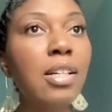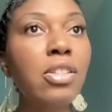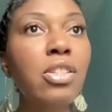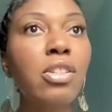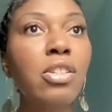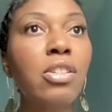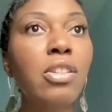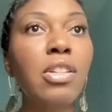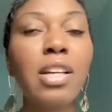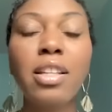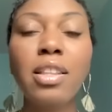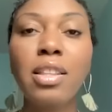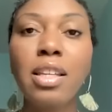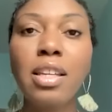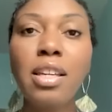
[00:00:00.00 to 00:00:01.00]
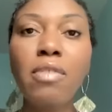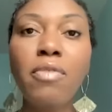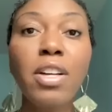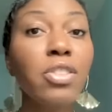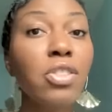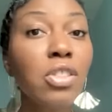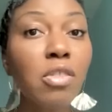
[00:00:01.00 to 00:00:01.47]
to look at the
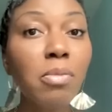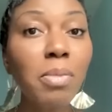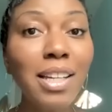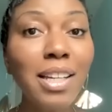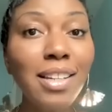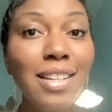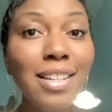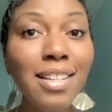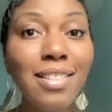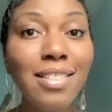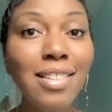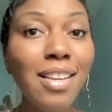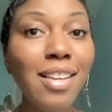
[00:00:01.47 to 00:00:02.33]
functions of my kidneys